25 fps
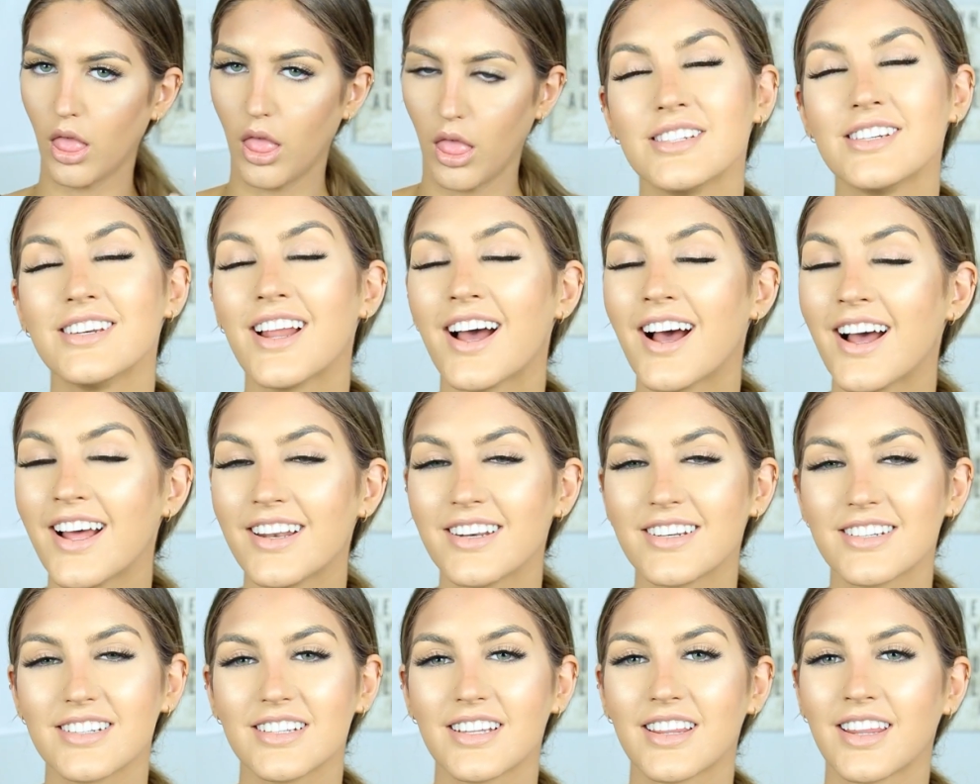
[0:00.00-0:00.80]

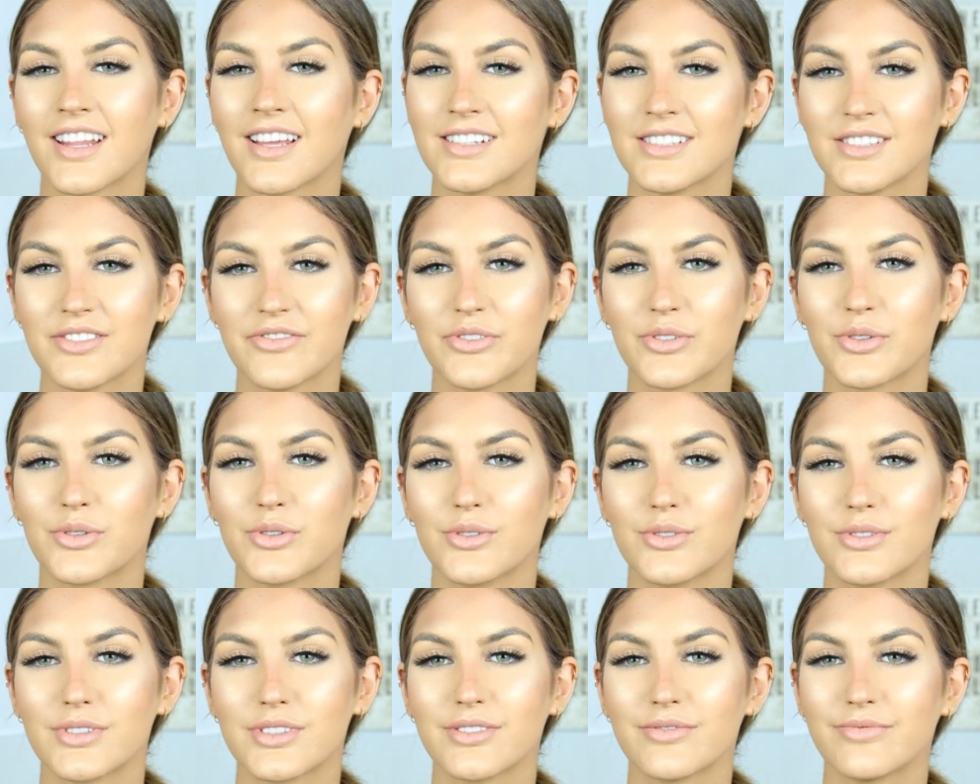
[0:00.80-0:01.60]
Not that
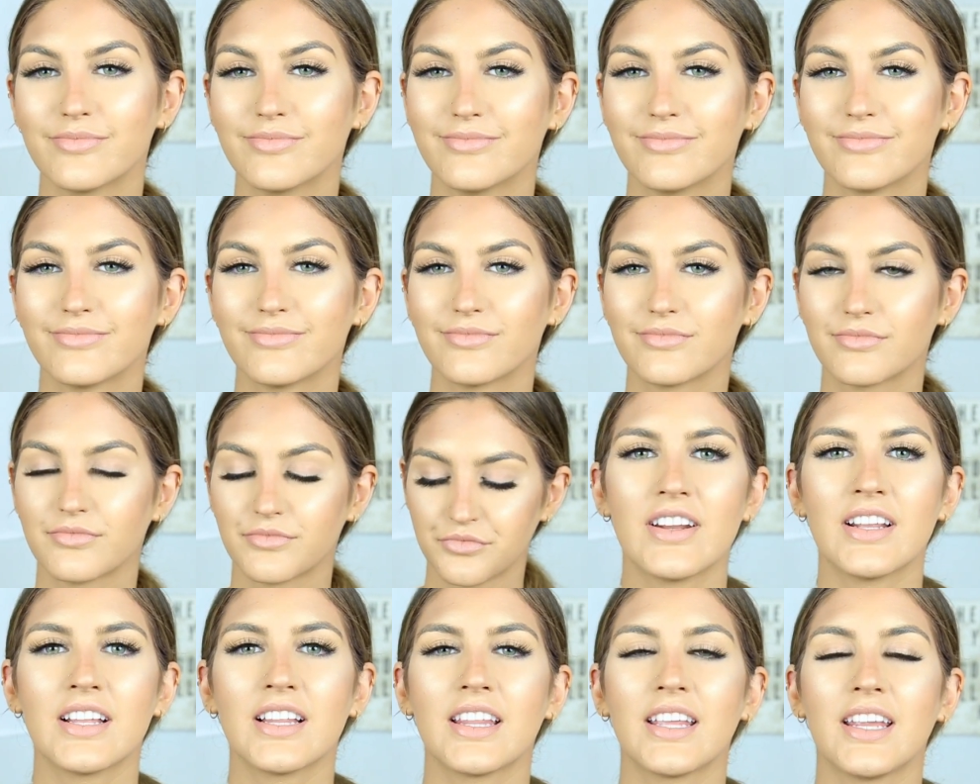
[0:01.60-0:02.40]
difficult.
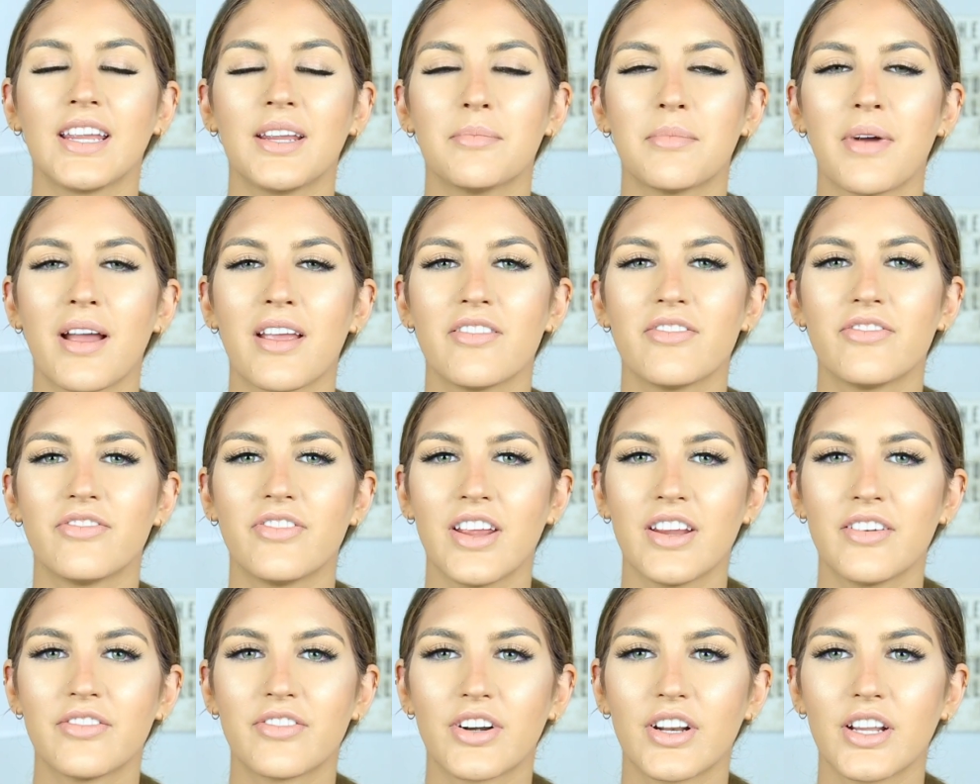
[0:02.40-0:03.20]
Definitely my
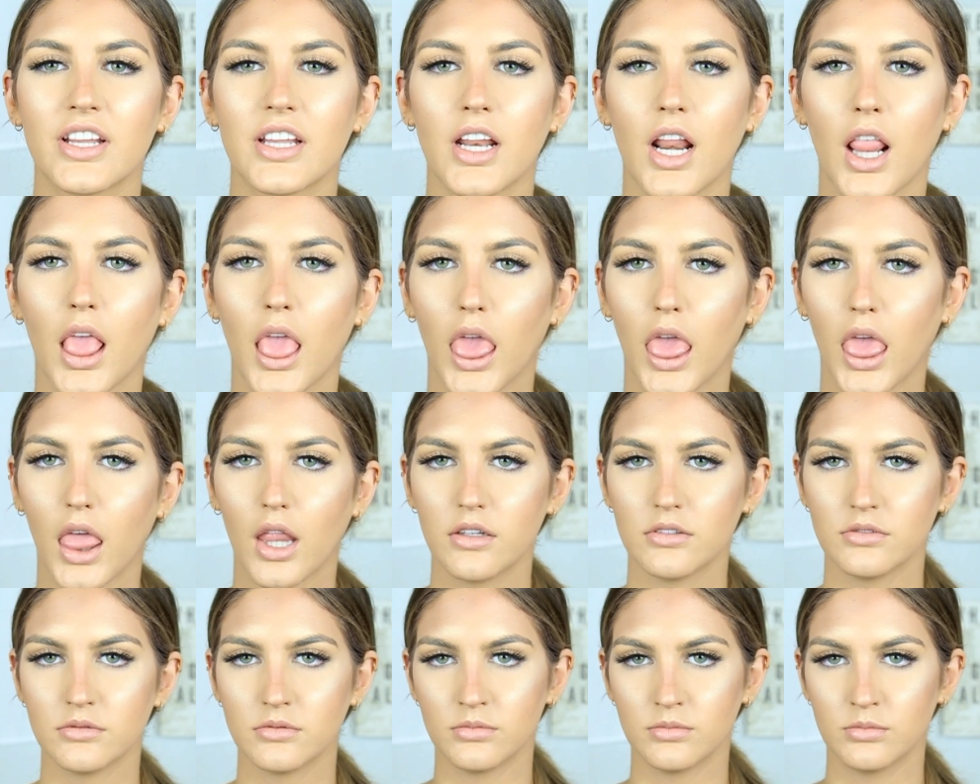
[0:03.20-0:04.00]
favorite
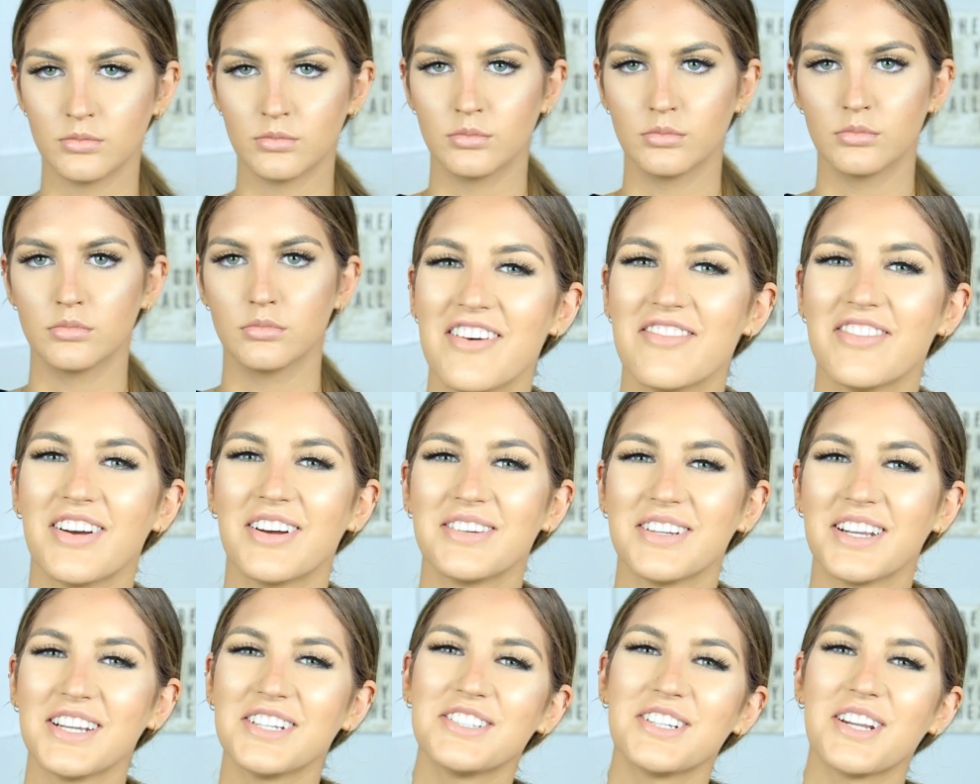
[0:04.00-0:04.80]

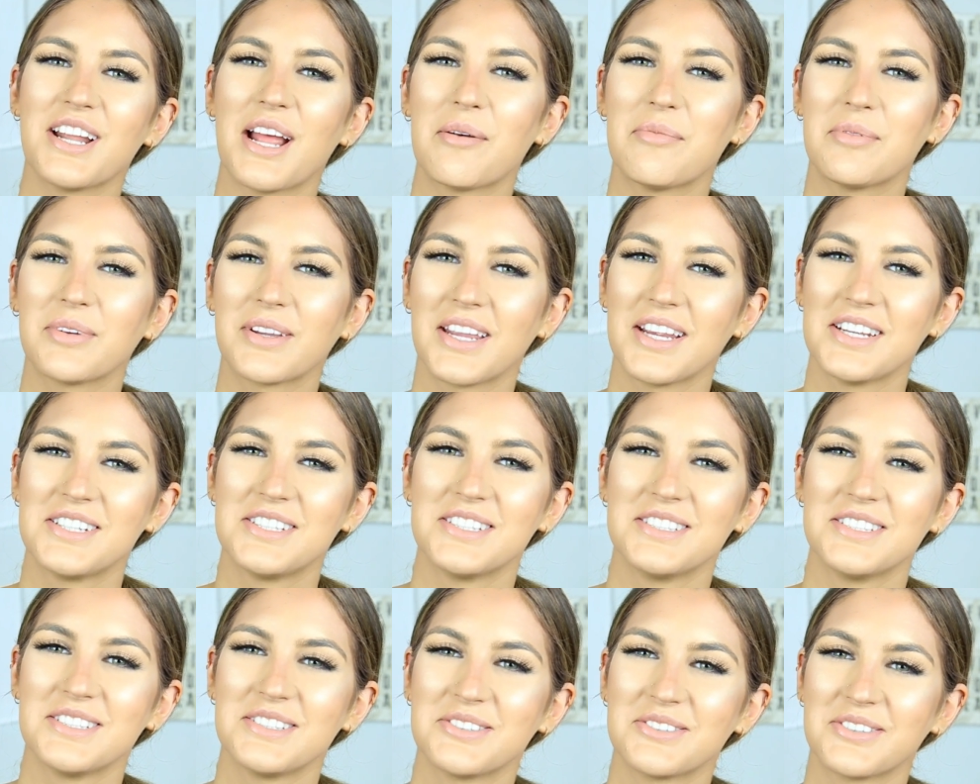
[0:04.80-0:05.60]
foundation
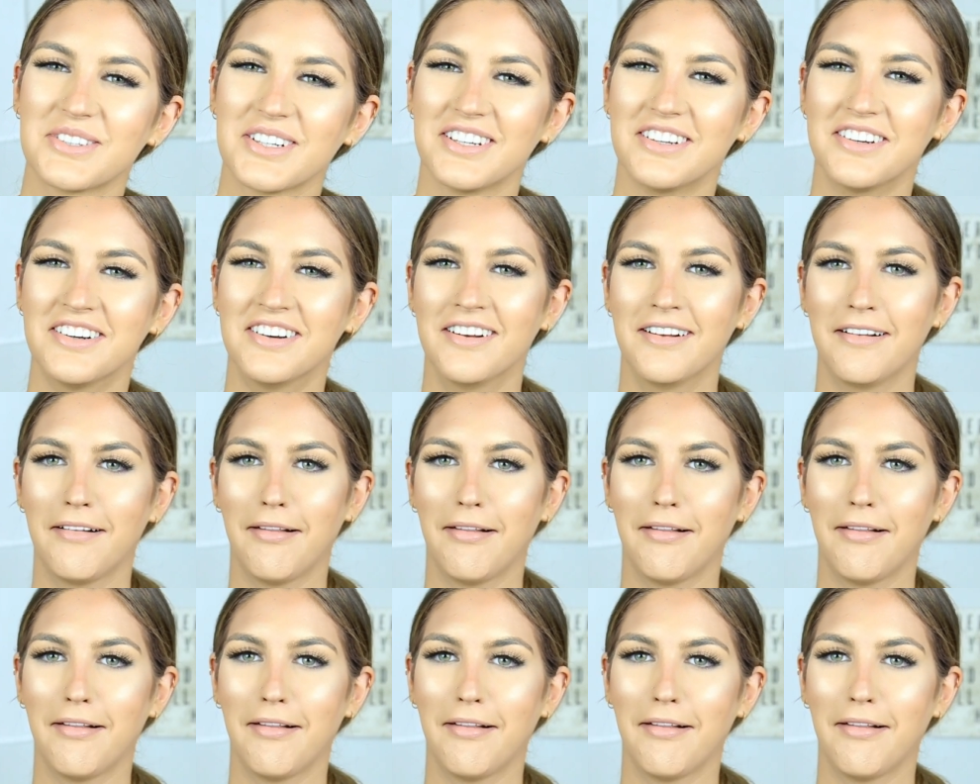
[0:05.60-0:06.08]
application tutorial.